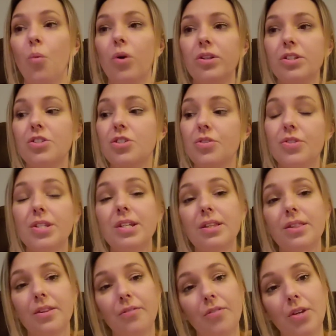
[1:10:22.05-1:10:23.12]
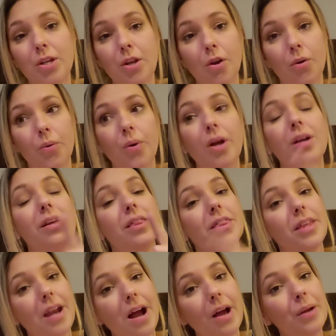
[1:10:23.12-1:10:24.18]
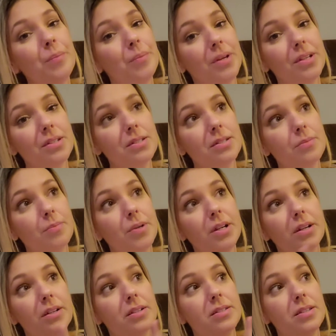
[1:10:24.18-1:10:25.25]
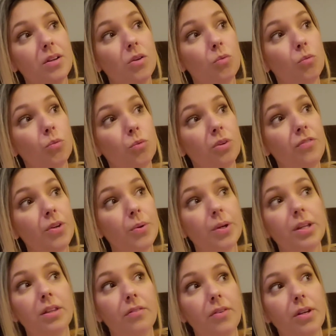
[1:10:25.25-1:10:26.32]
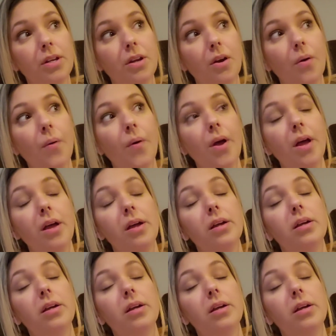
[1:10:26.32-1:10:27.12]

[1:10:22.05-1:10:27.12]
What did you see in the video that I missed? Because reviewing the video